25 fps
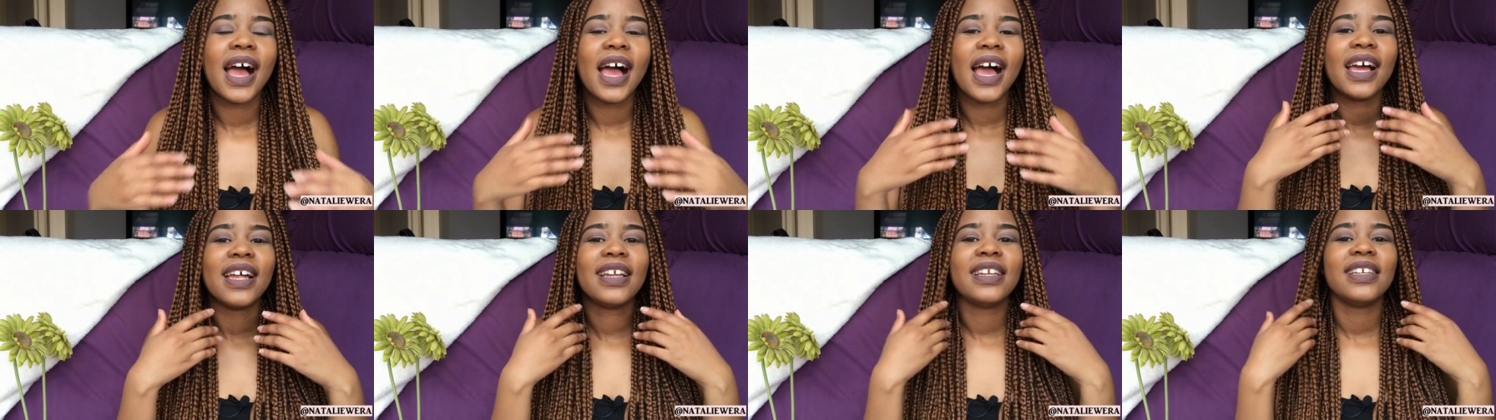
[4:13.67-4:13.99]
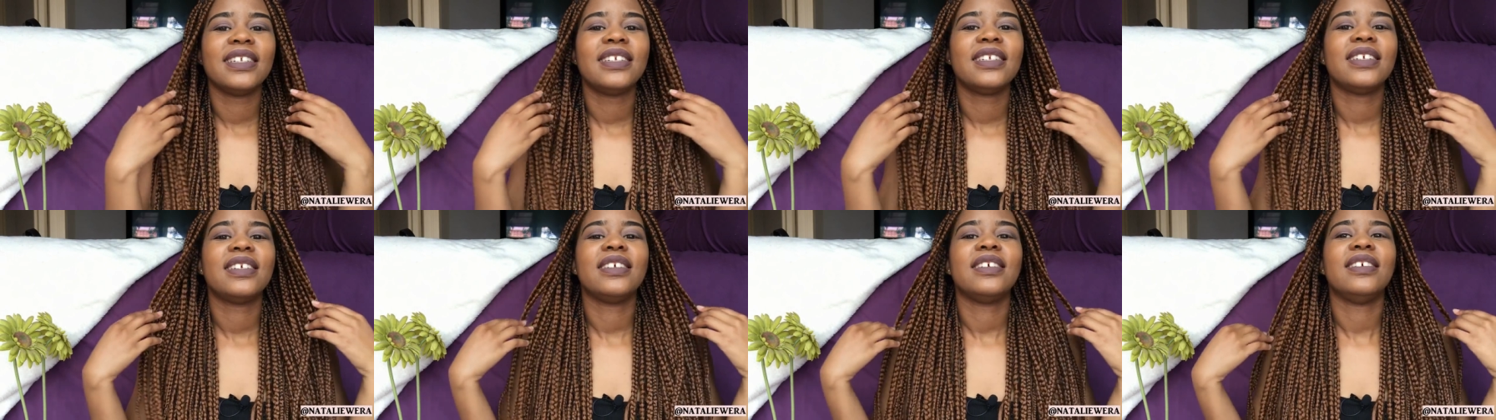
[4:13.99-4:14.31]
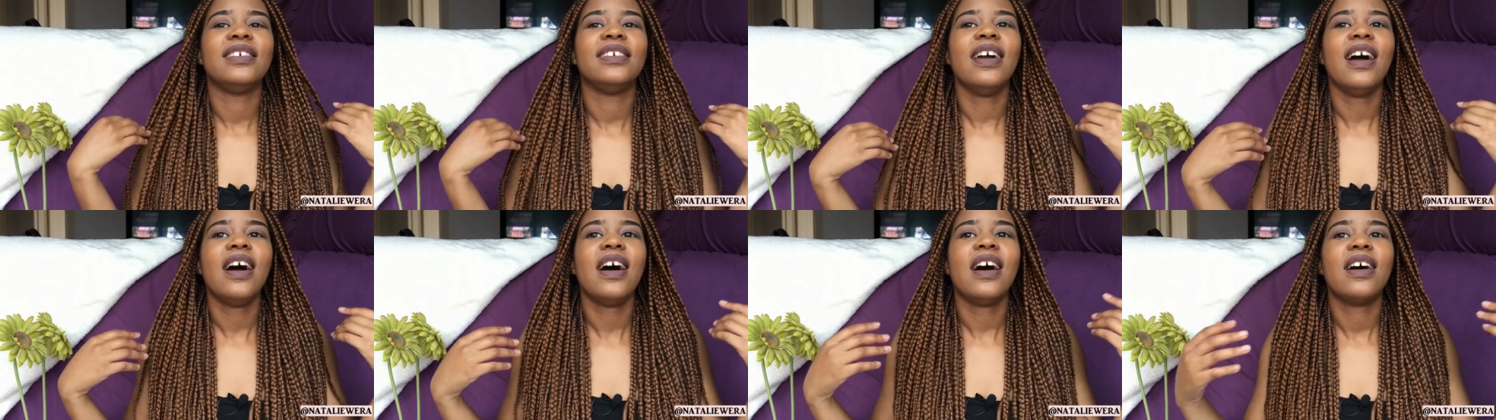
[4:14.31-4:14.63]
And
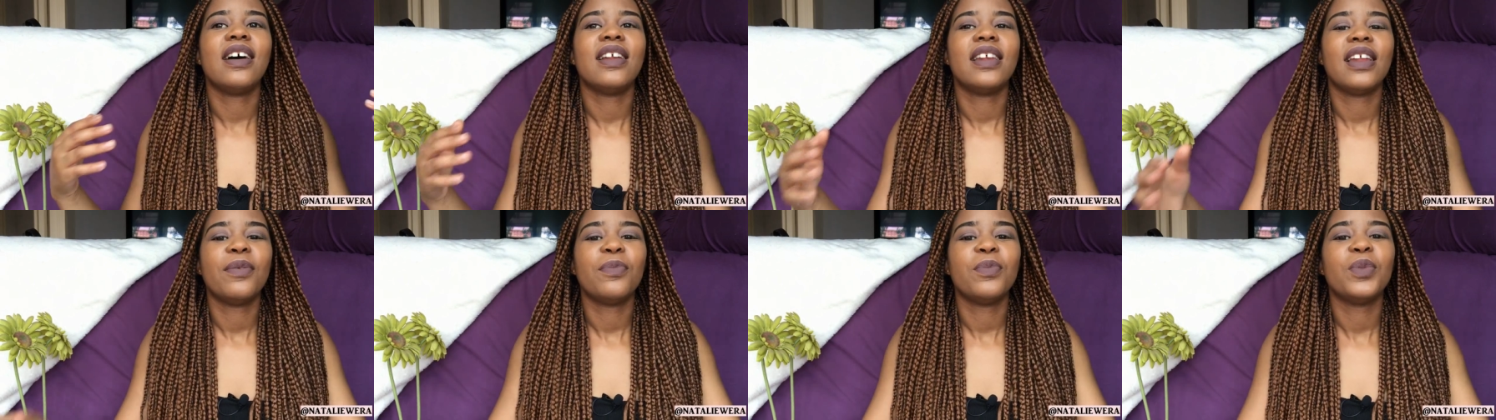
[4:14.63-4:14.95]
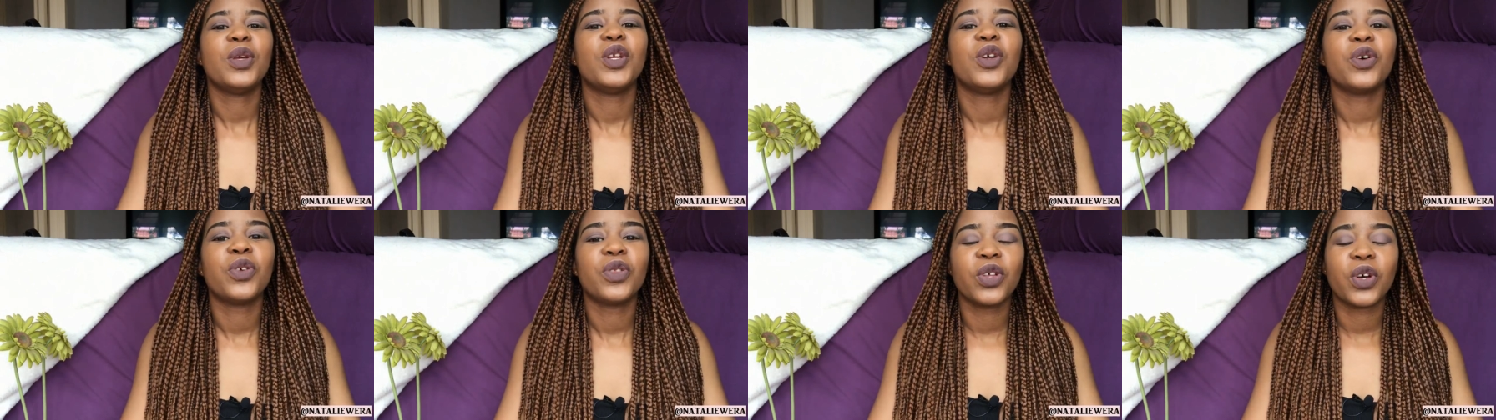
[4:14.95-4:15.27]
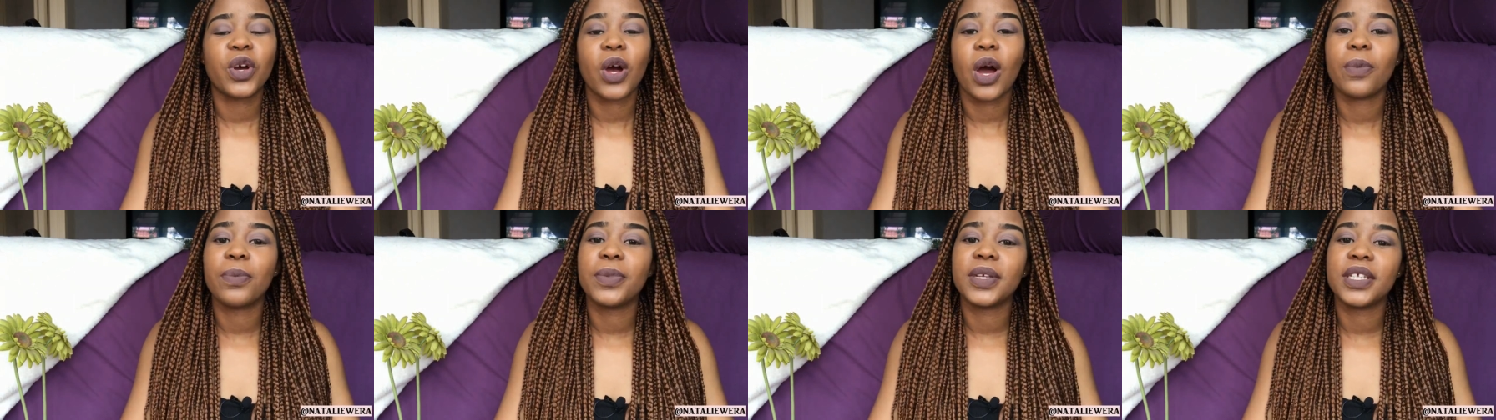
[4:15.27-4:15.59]
yeah, let me know in the
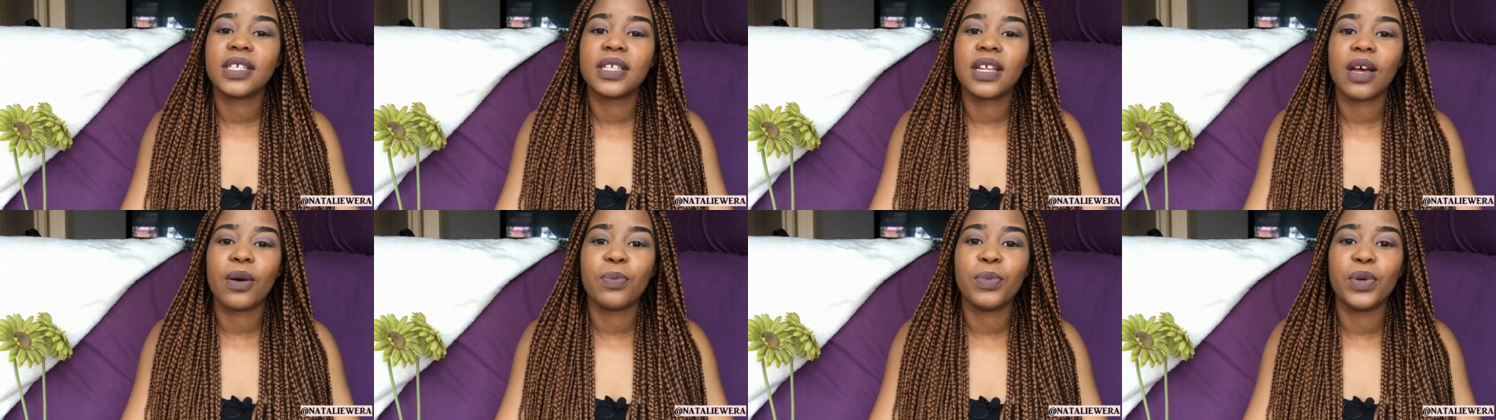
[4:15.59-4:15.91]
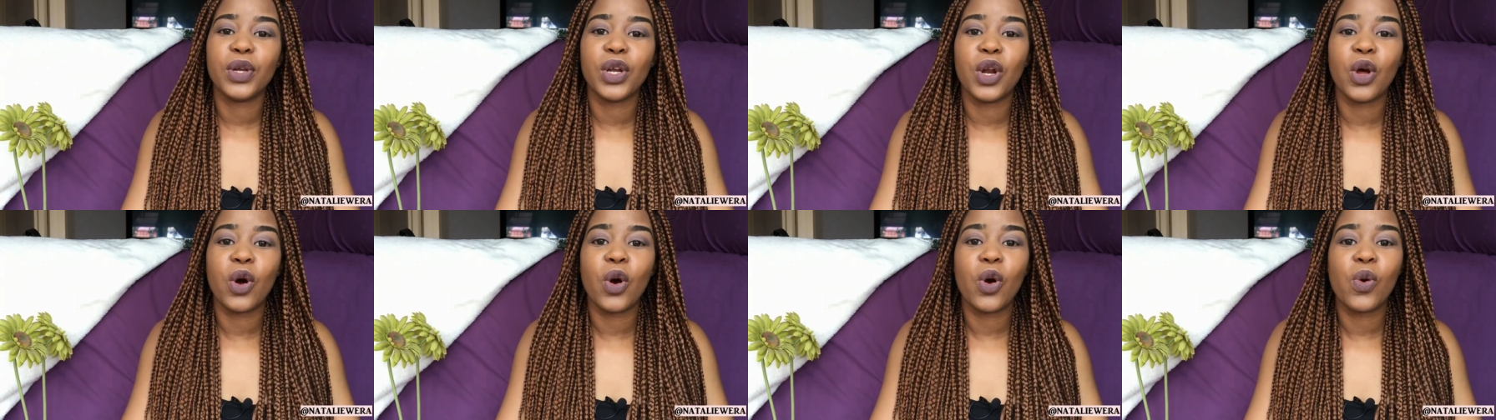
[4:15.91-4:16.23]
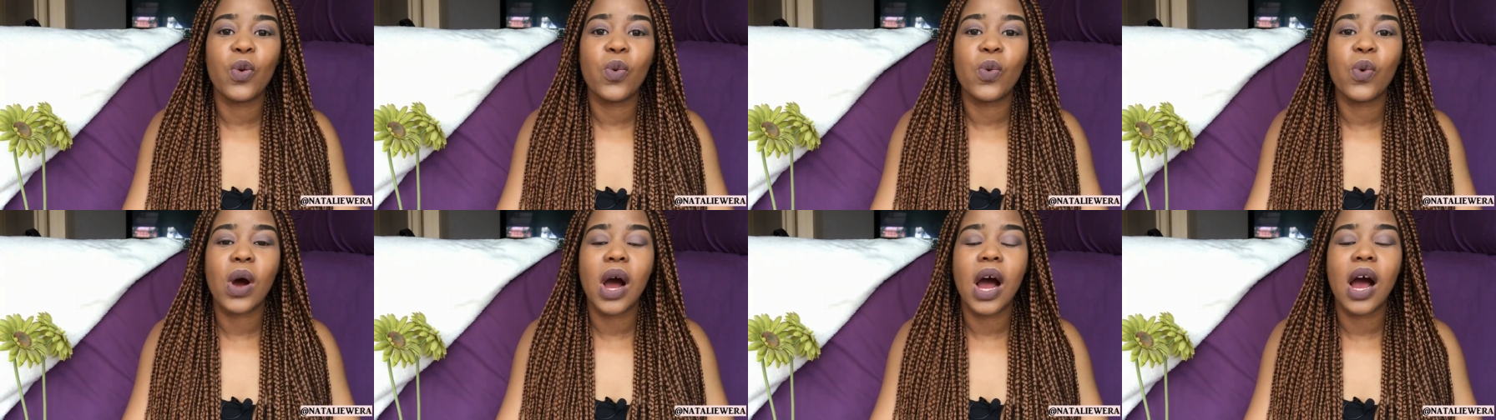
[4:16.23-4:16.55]
comments down
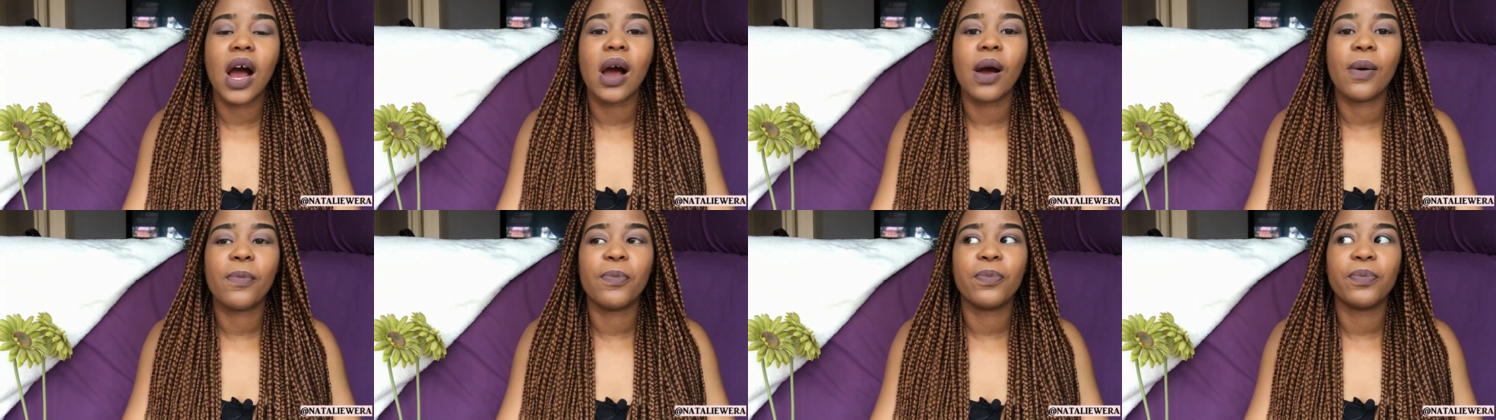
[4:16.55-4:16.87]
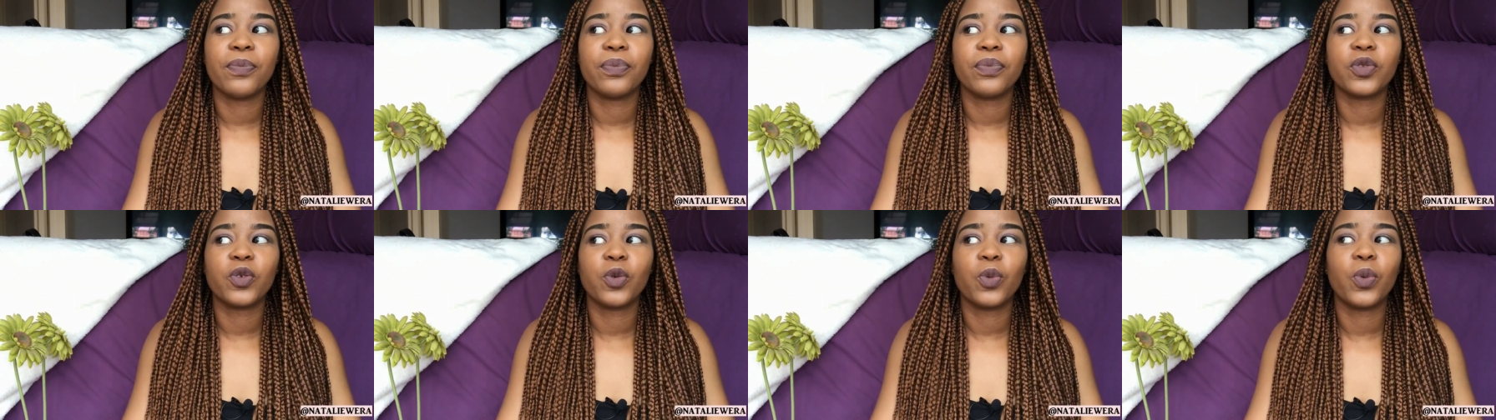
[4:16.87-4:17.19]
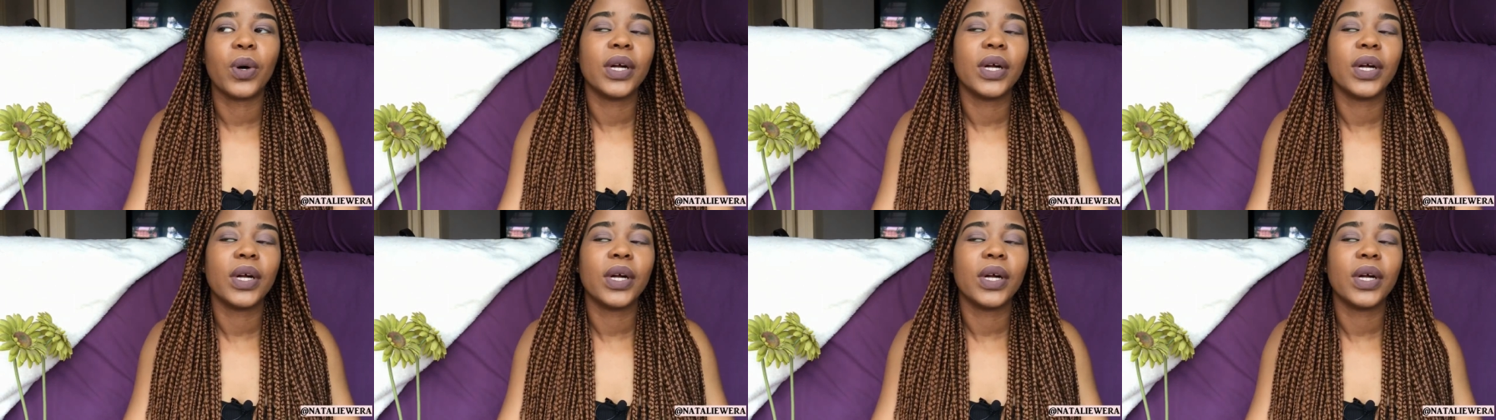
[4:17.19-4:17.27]
below um,